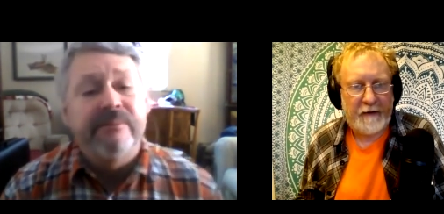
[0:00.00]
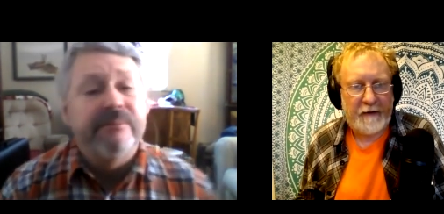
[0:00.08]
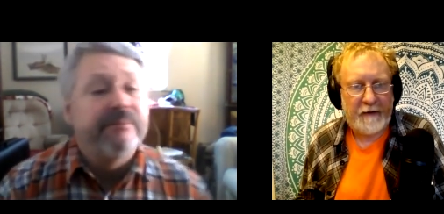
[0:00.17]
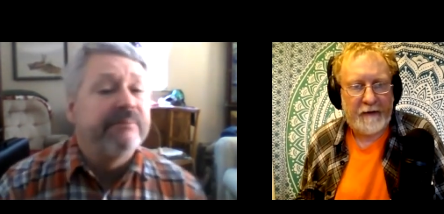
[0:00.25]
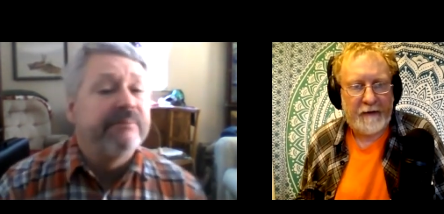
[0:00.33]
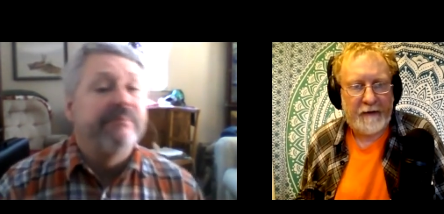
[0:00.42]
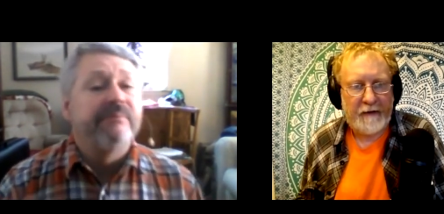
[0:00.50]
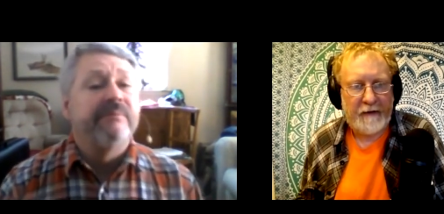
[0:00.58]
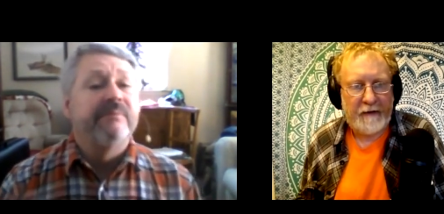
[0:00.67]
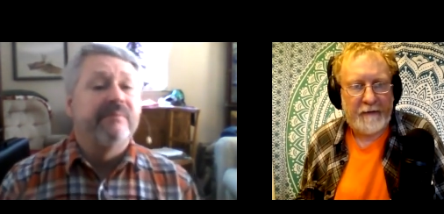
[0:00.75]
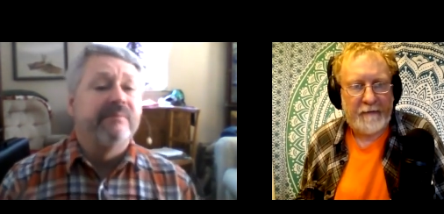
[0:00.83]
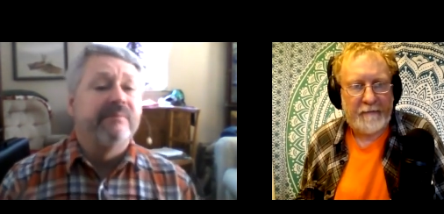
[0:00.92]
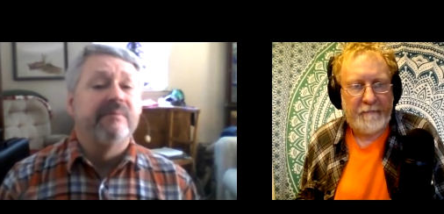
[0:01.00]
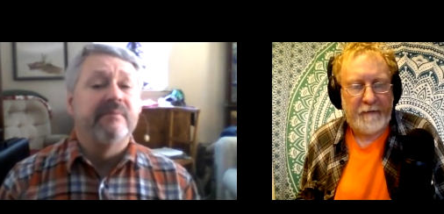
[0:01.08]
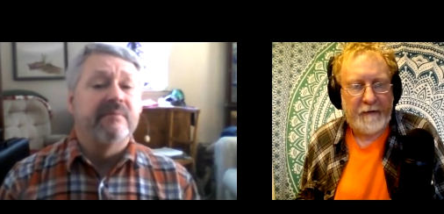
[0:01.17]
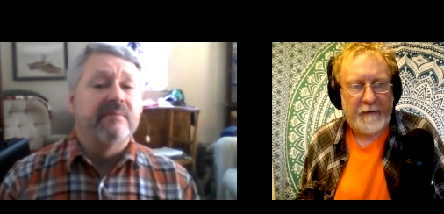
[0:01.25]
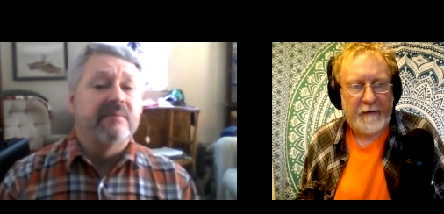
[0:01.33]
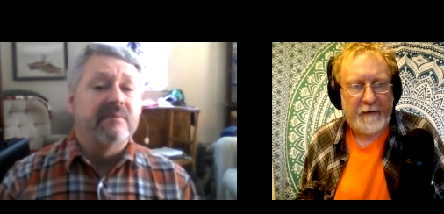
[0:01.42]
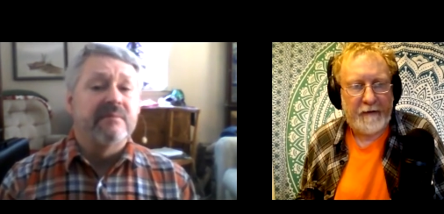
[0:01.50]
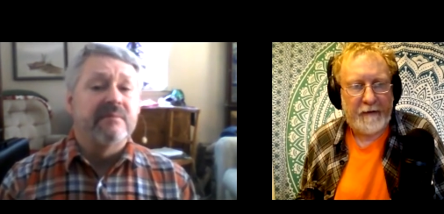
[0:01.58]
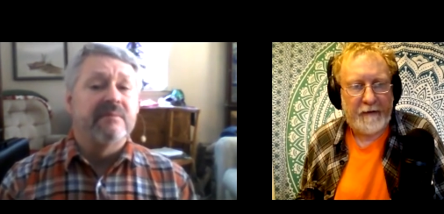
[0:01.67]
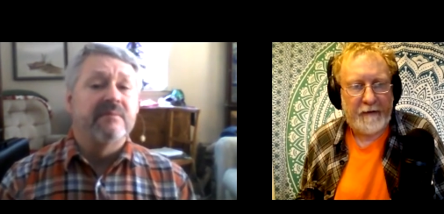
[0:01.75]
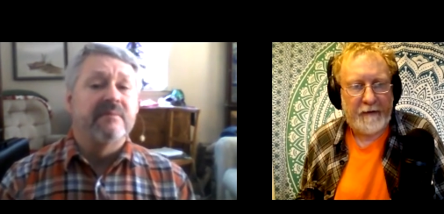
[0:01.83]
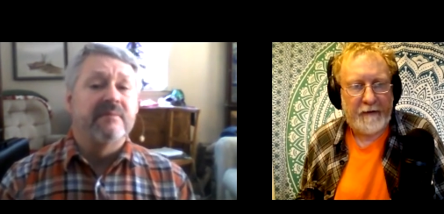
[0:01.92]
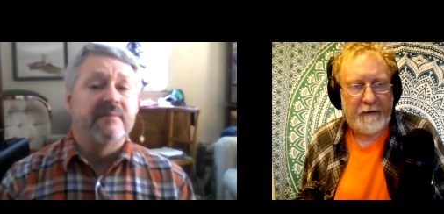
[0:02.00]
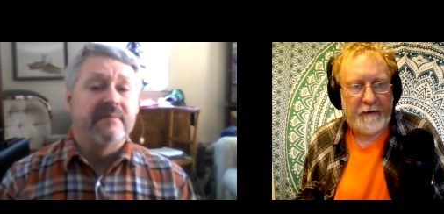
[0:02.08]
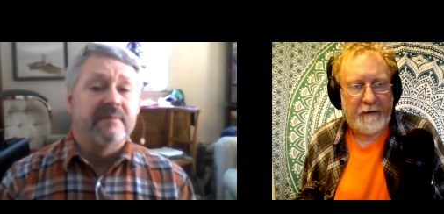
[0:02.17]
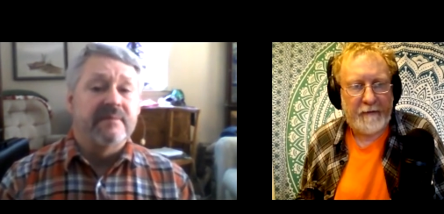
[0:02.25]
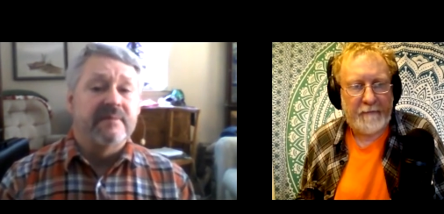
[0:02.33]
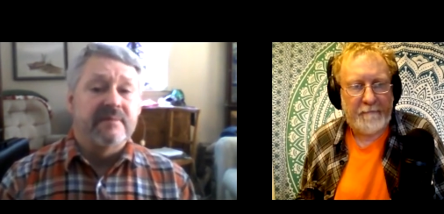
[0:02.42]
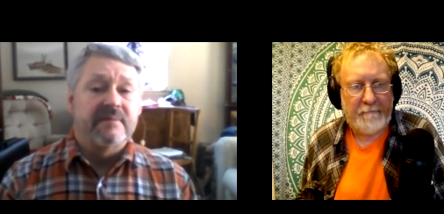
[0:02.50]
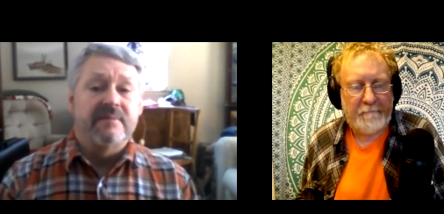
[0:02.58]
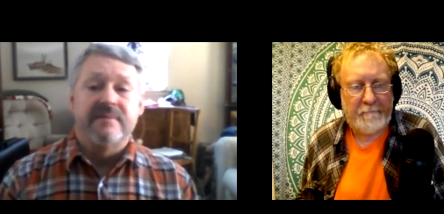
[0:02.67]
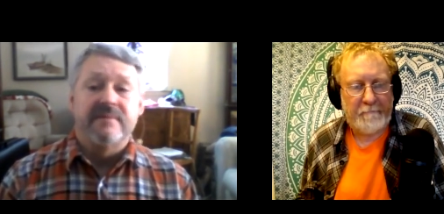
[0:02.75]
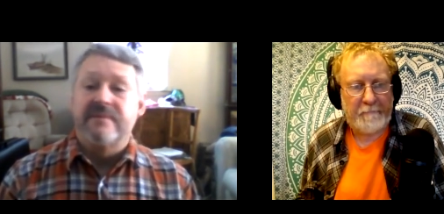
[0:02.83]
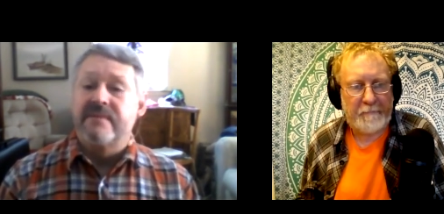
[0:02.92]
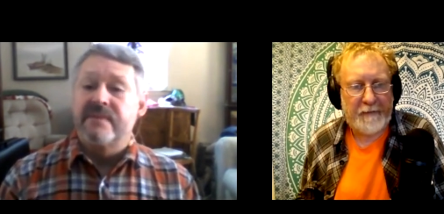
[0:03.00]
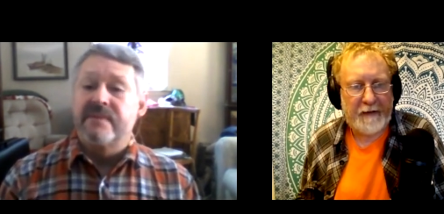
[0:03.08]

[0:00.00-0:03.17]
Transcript: (no one is talking)